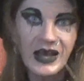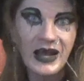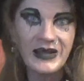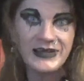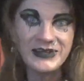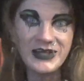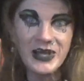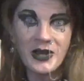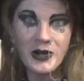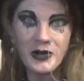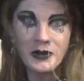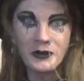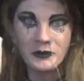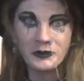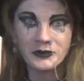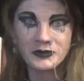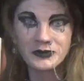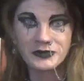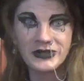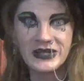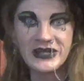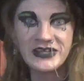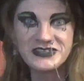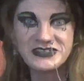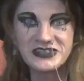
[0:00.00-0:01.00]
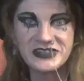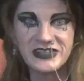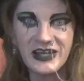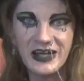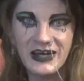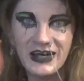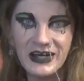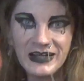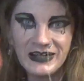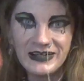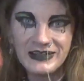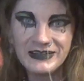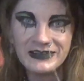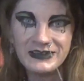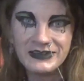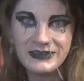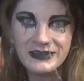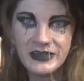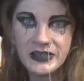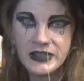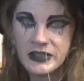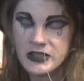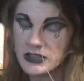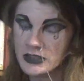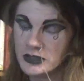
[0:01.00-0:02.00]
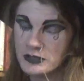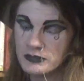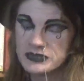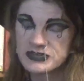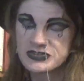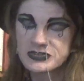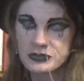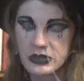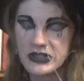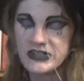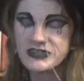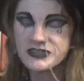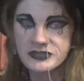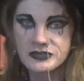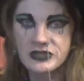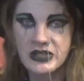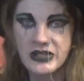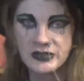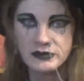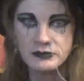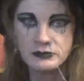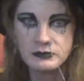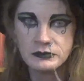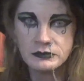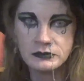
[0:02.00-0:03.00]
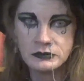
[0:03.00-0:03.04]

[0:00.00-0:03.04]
I know. Crazy, huh? He was quite straight.